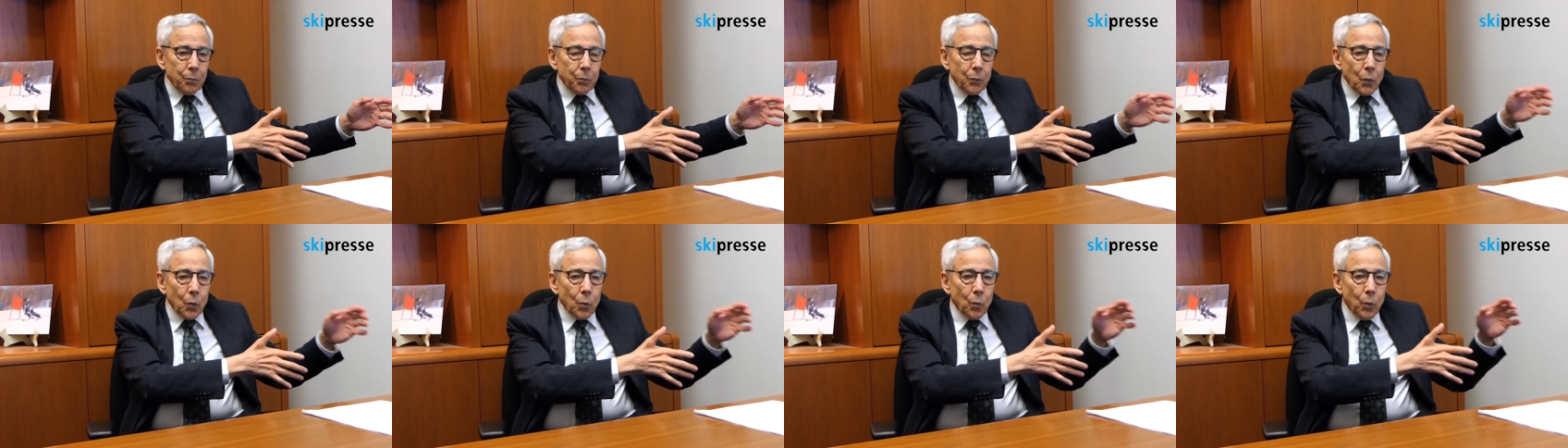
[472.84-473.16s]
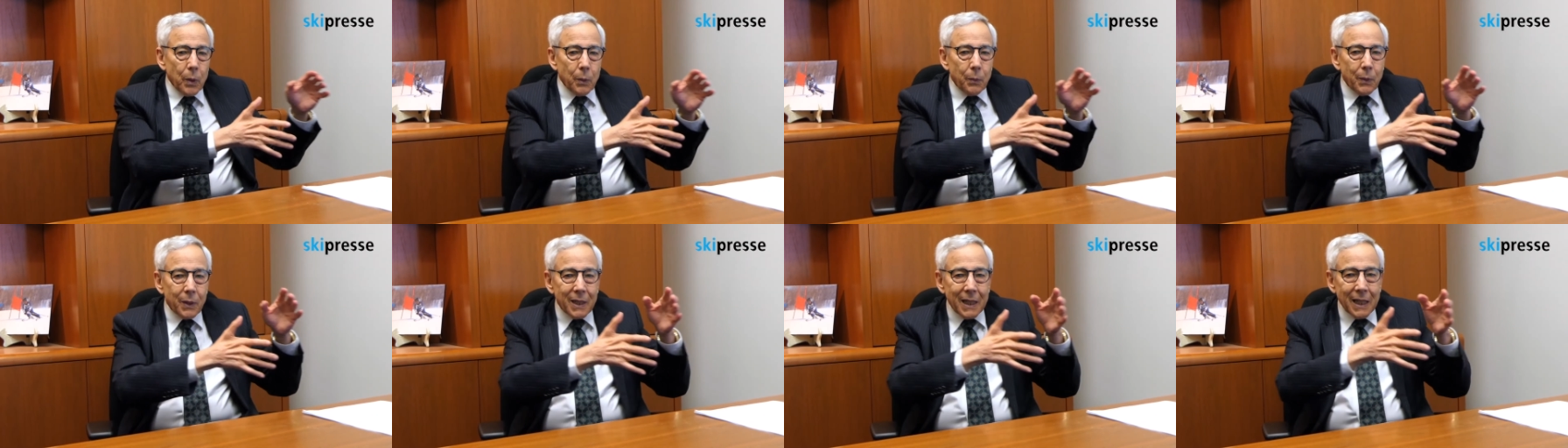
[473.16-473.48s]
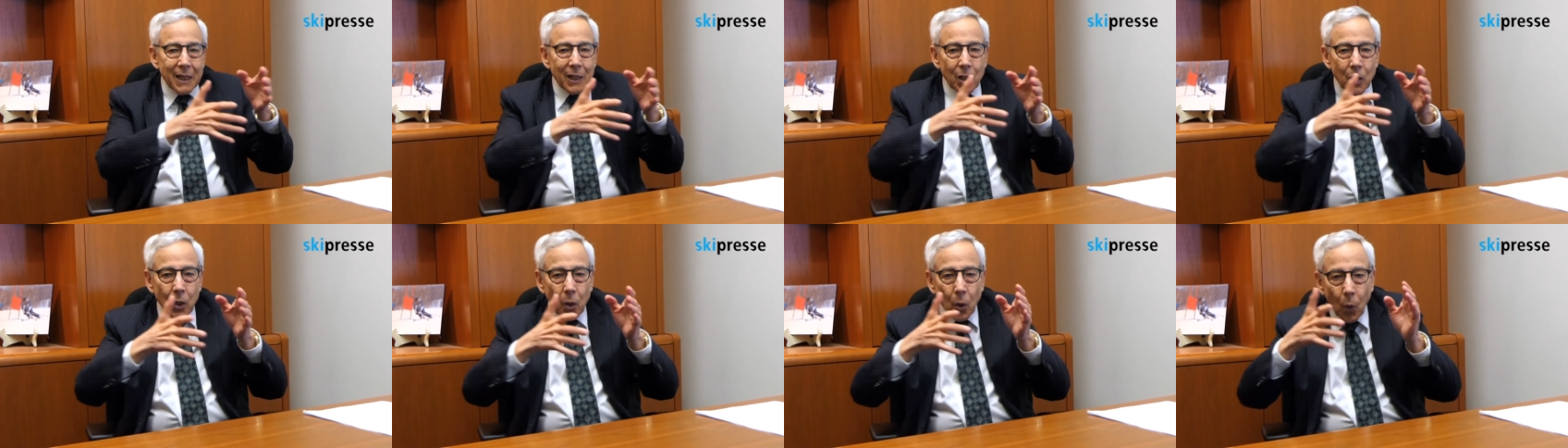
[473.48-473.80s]
we would
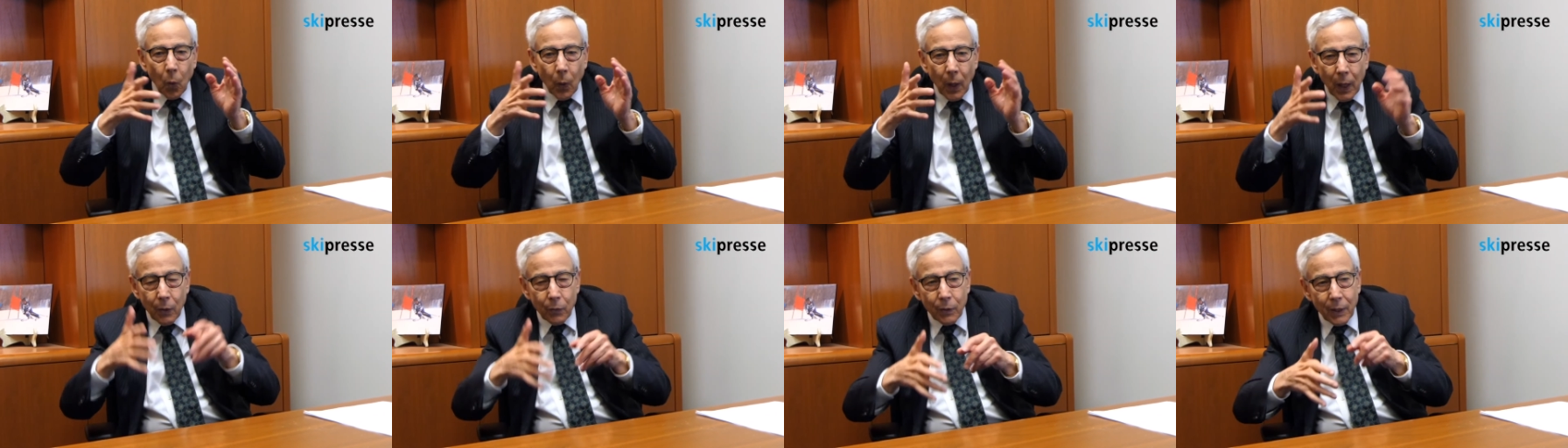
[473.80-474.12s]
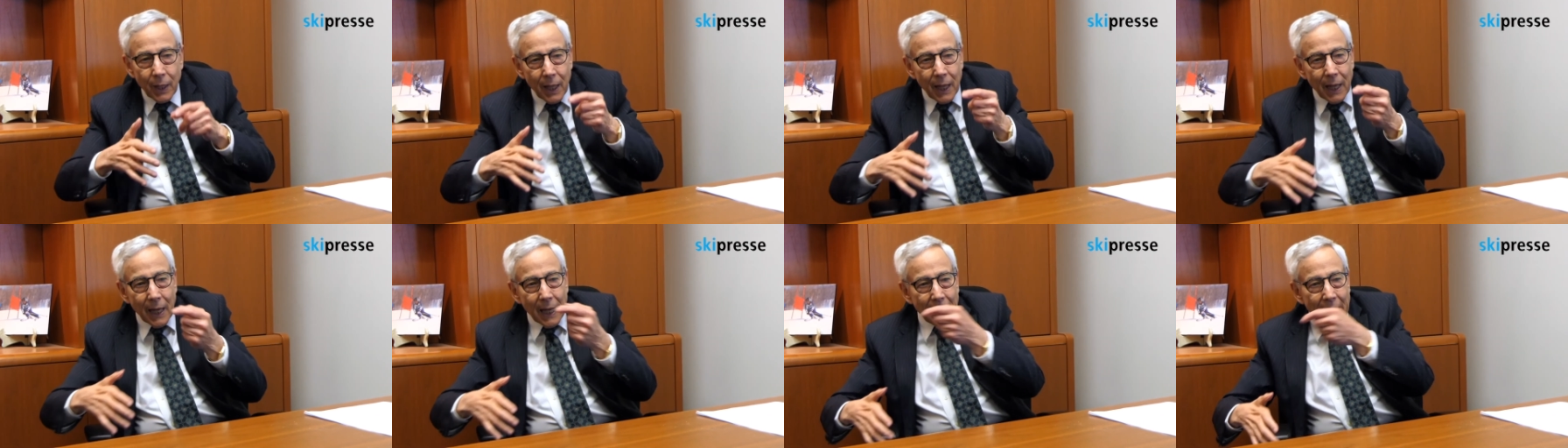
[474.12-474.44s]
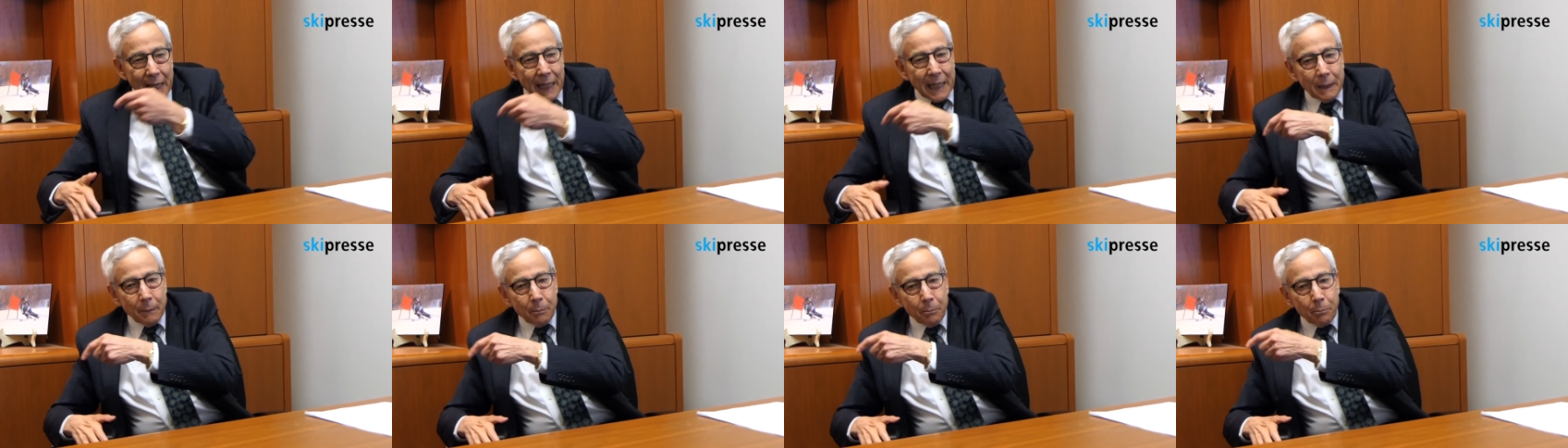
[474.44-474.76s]
go out
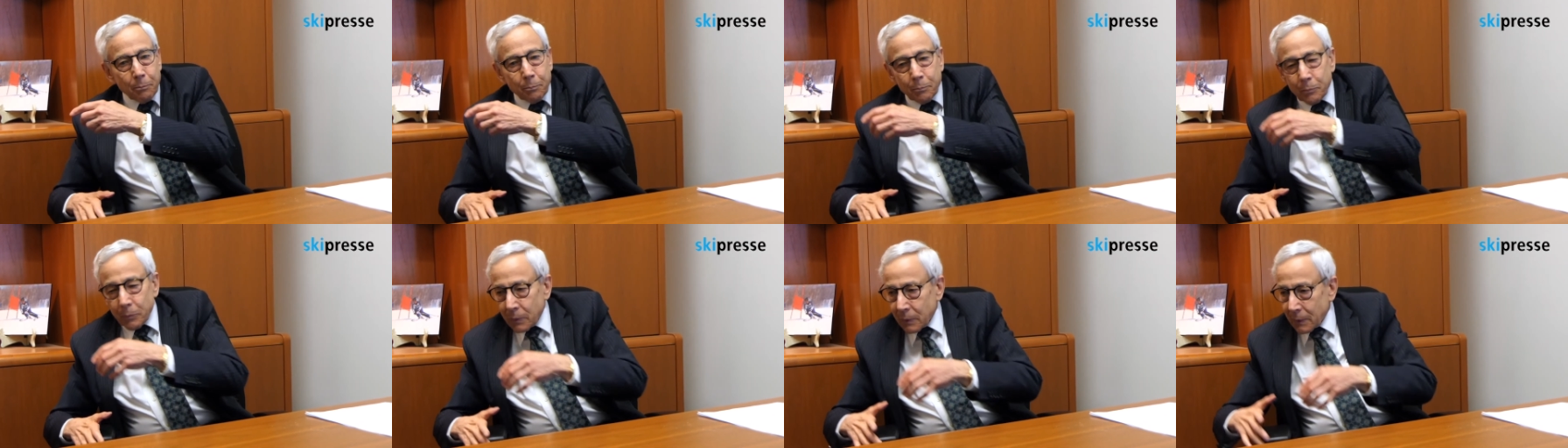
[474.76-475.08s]
and